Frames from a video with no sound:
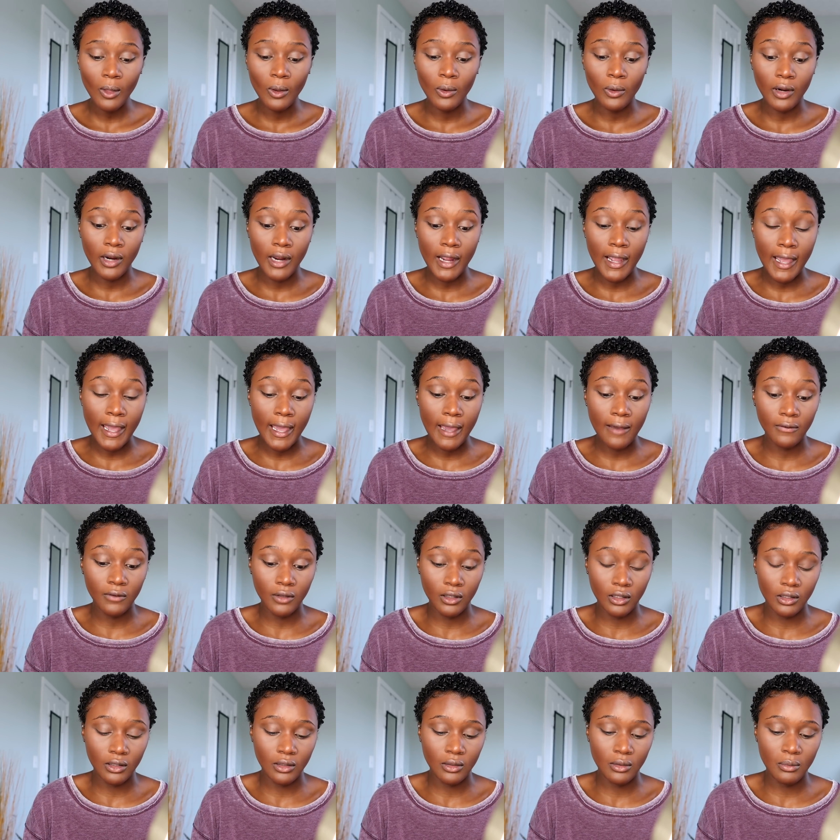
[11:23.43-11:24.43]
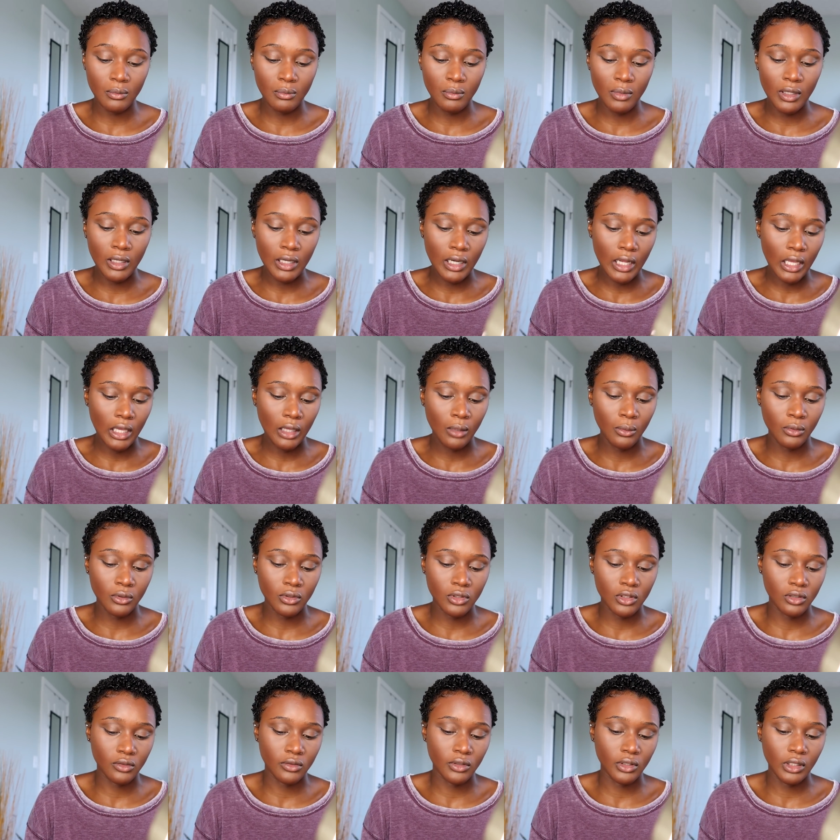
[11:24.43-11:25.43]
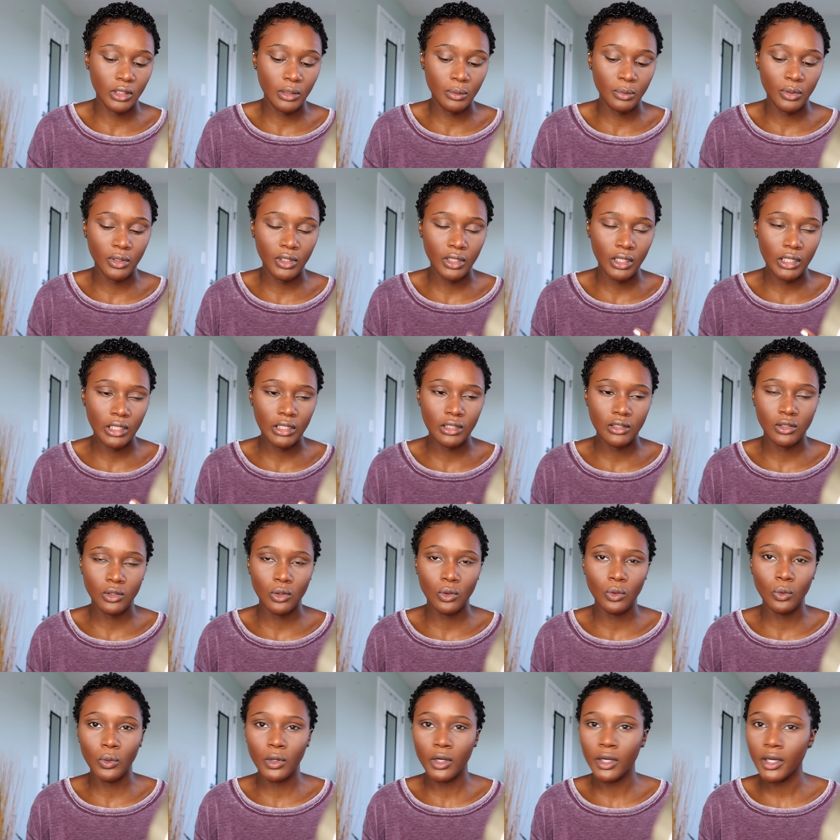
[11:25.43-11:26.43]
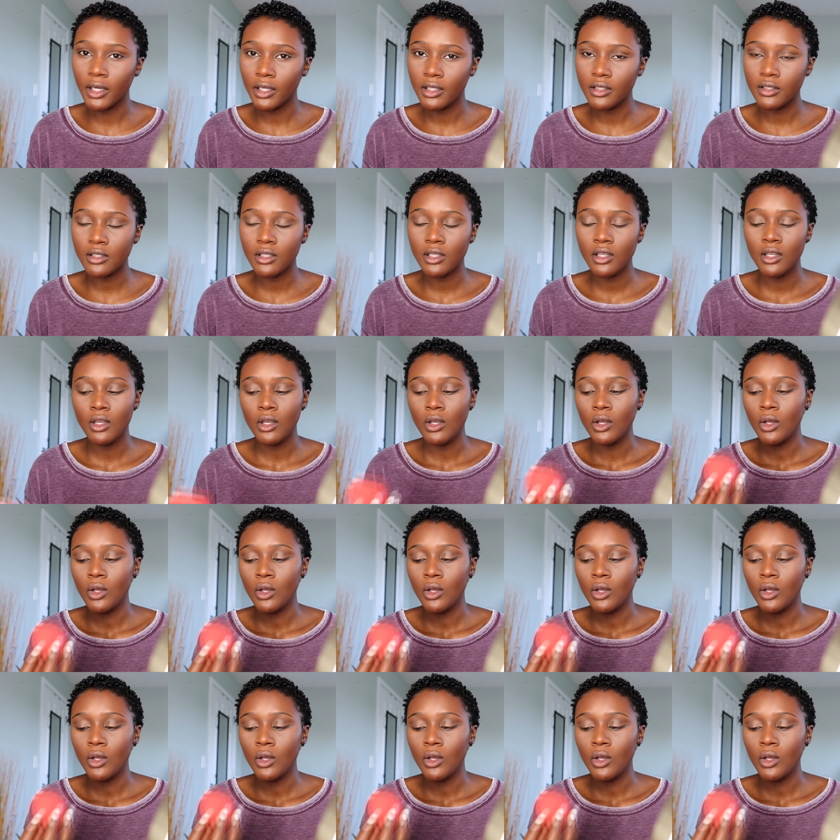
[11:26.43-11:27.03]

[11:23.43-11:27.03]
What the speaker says: or haven't been able to really put it into words.